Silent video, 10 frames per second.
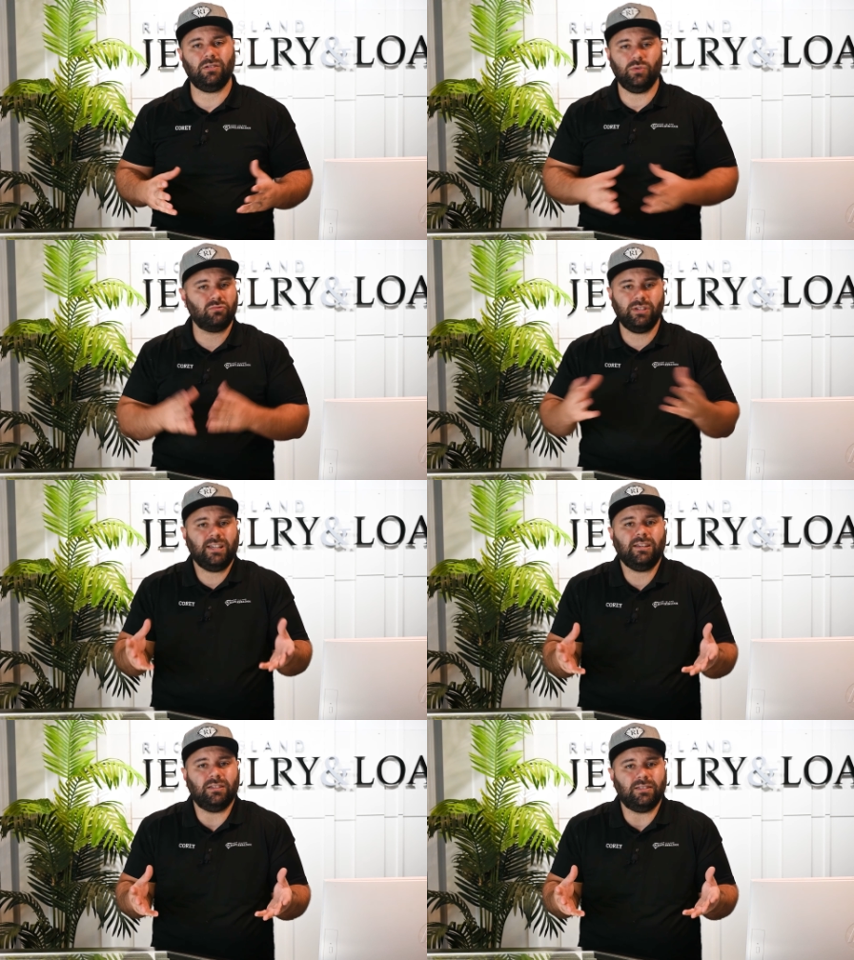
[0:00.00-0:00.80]
It was
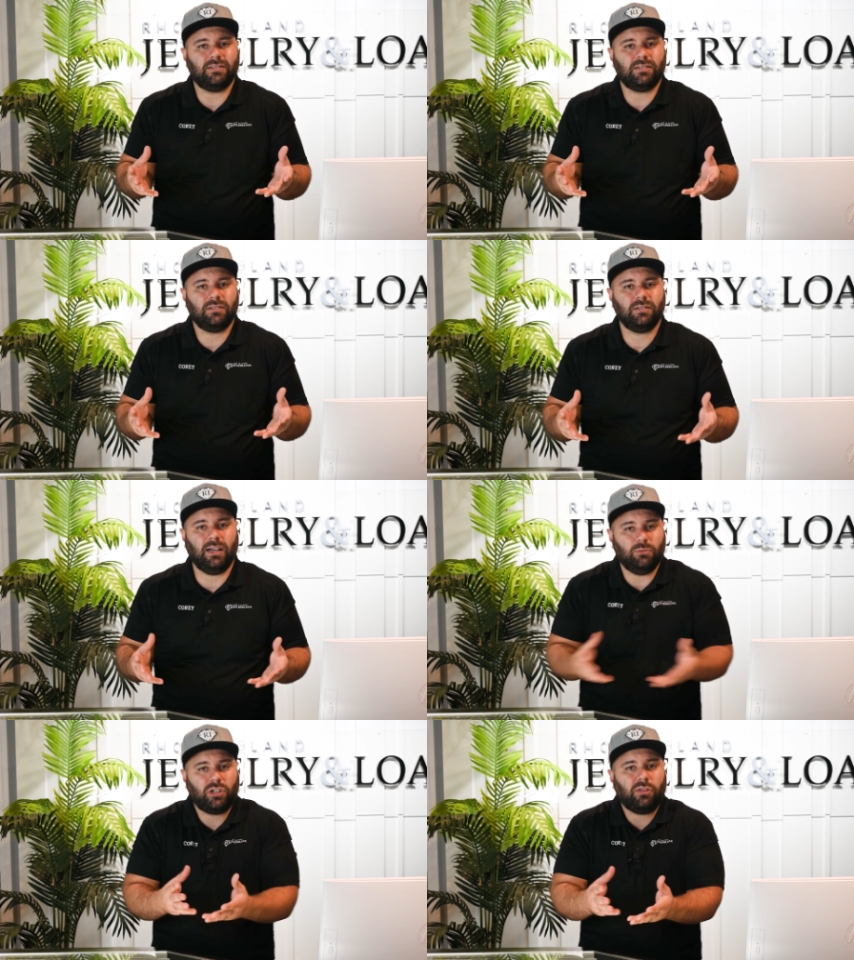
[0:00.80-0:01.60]
ridiculous.
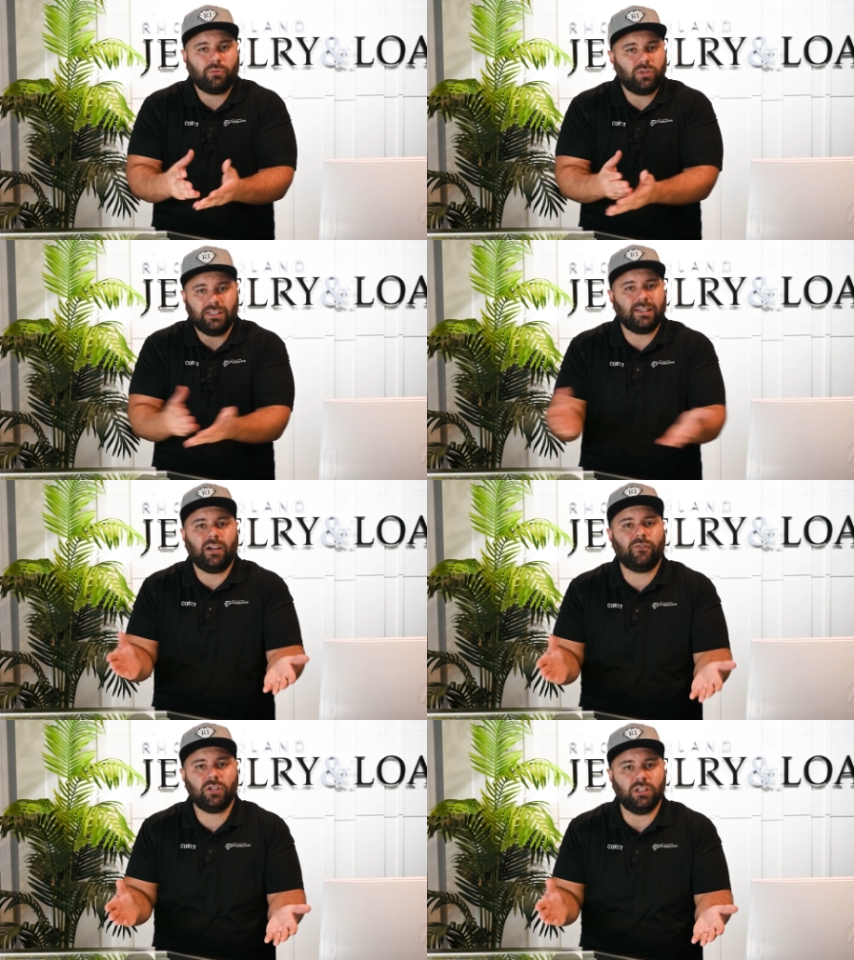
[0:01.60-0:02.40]
I'm looking through the
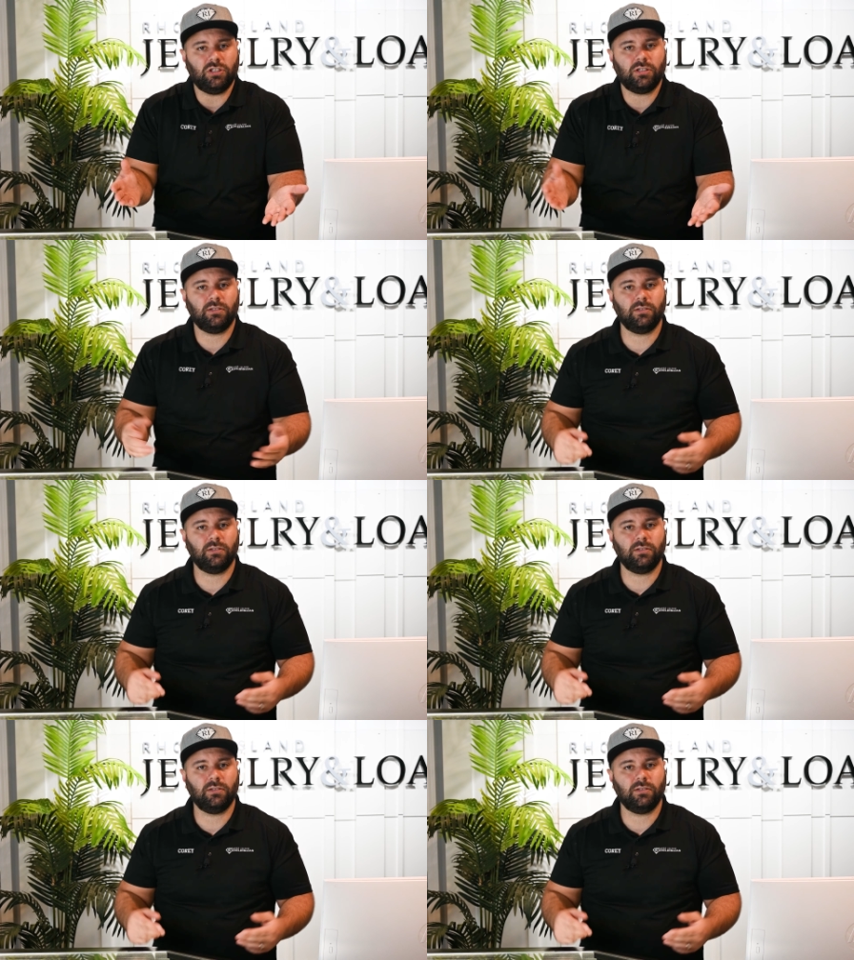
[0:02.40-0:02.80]
entire footage.